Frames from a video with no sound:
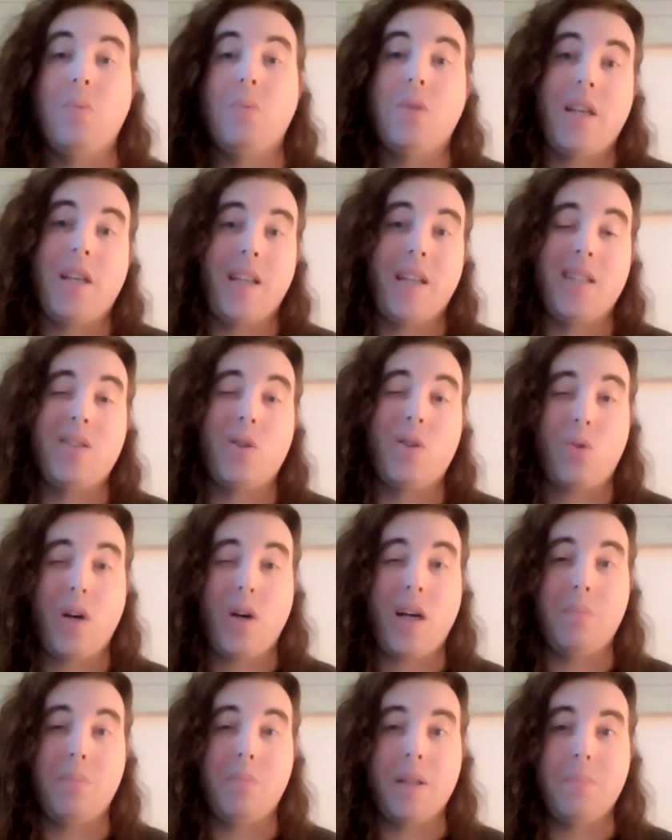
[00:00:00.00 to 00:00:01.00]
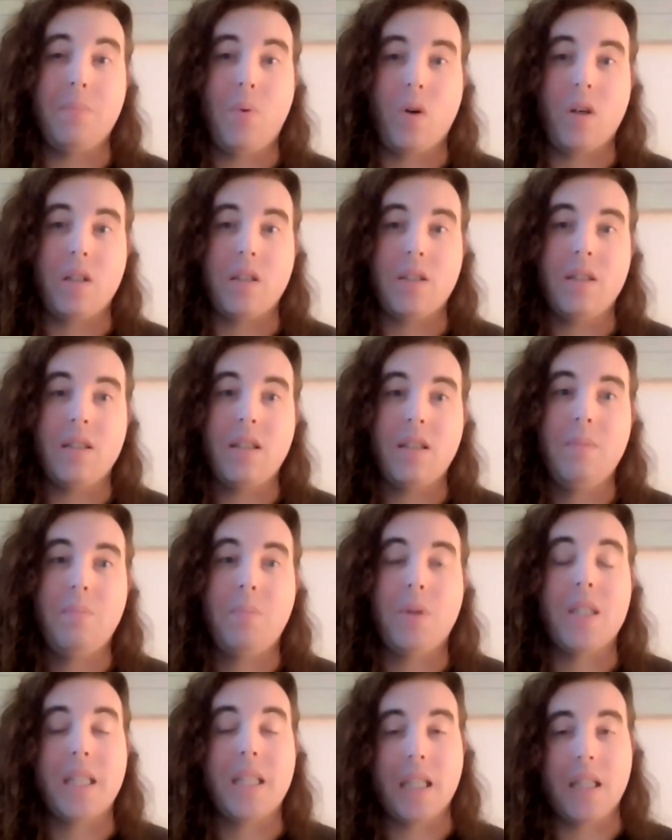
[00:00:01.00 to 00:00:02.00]
which I think is incredibly important,
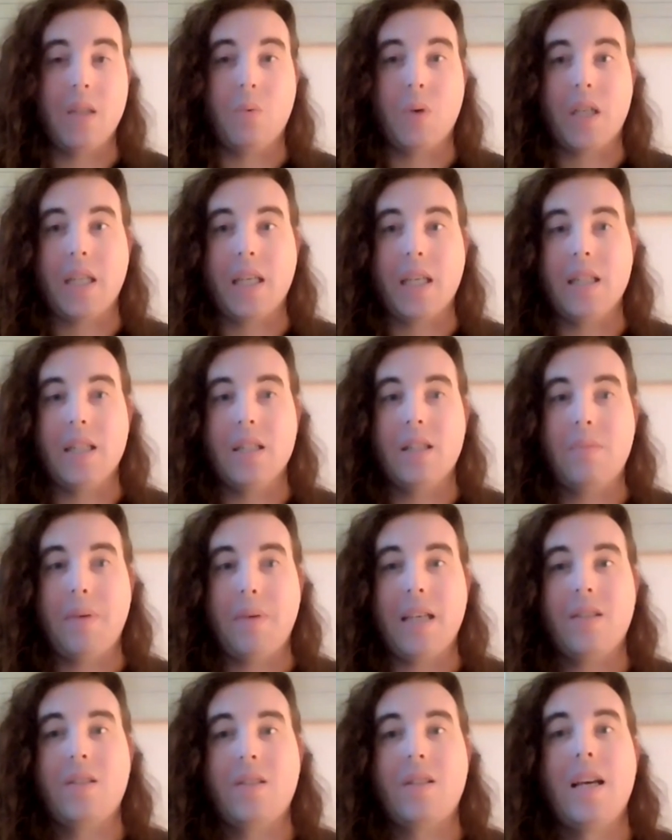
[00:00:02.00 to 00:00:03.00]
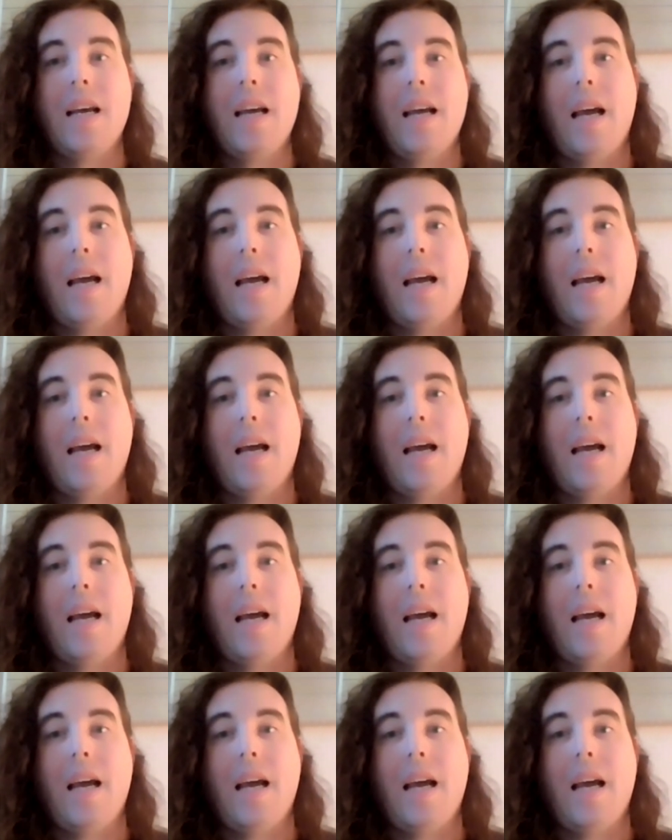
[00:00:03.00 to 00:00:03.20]
particularly working in this space,